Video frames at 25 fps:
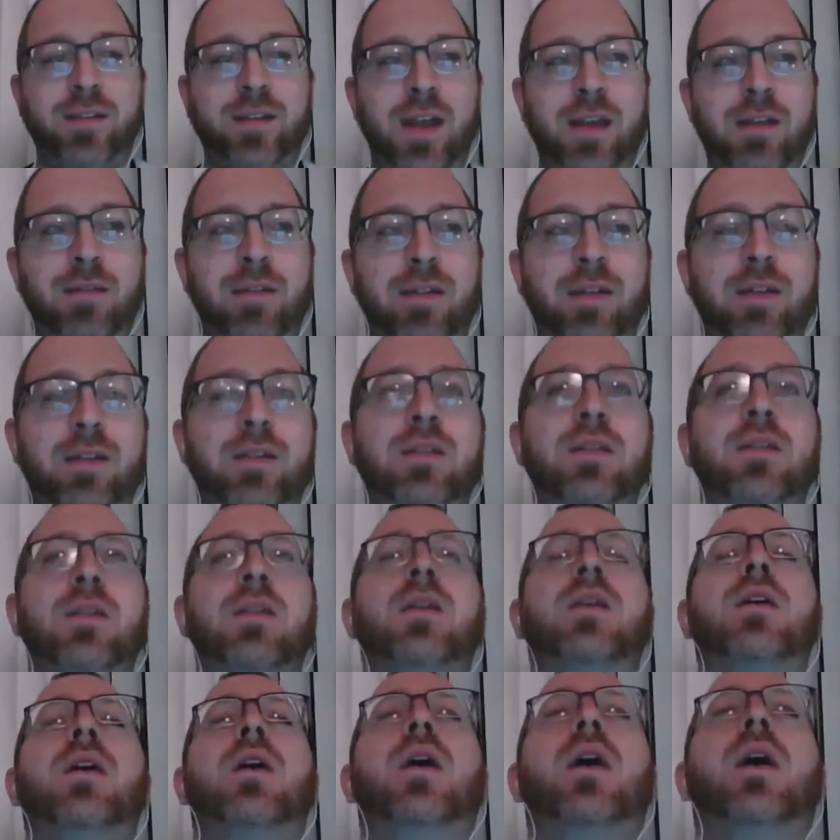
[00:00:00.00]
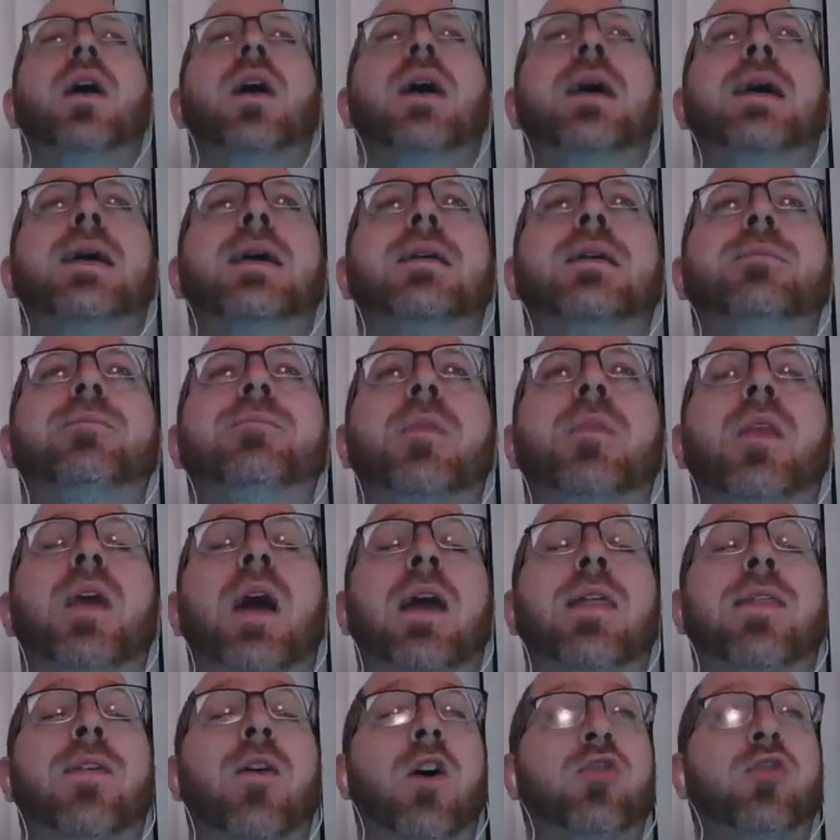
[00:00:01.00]
Davis.
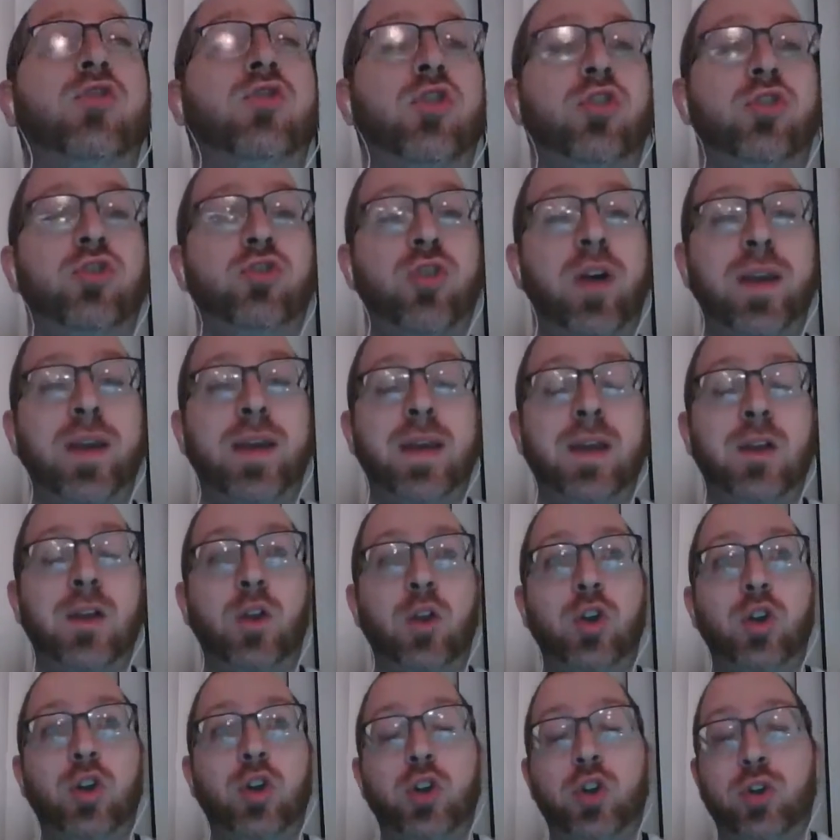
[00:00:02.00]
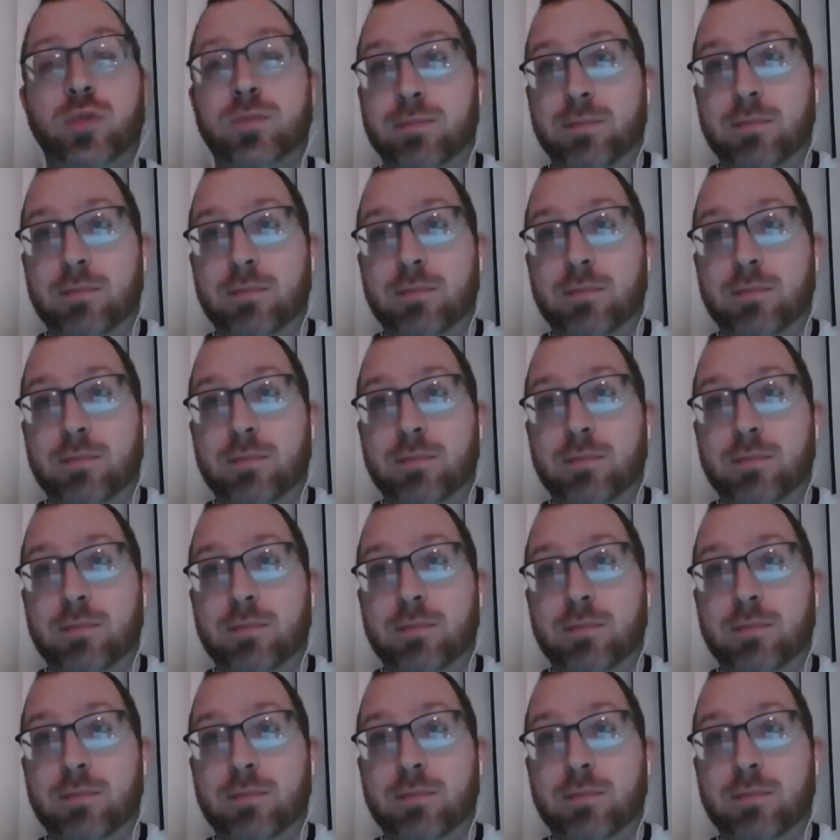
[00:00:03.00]
I thought your striking looked